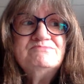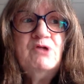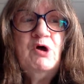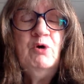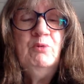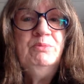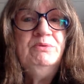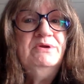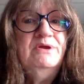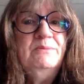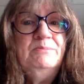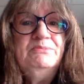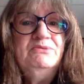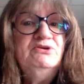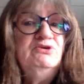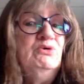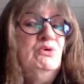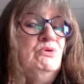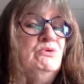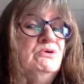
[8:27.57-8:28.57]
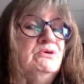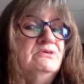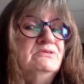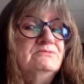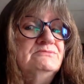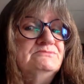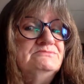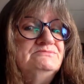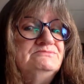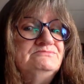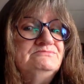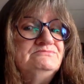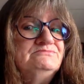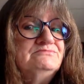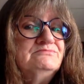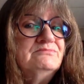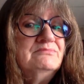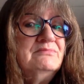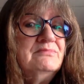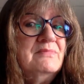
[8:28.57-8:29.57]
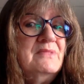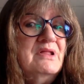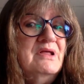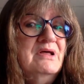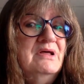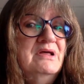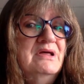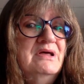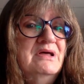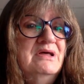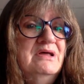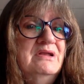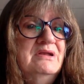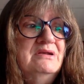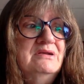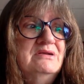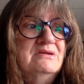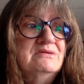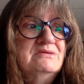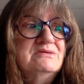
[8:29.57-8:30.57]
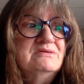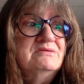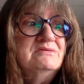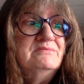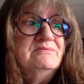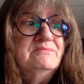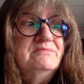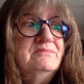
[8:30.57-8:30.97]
open up a door, and a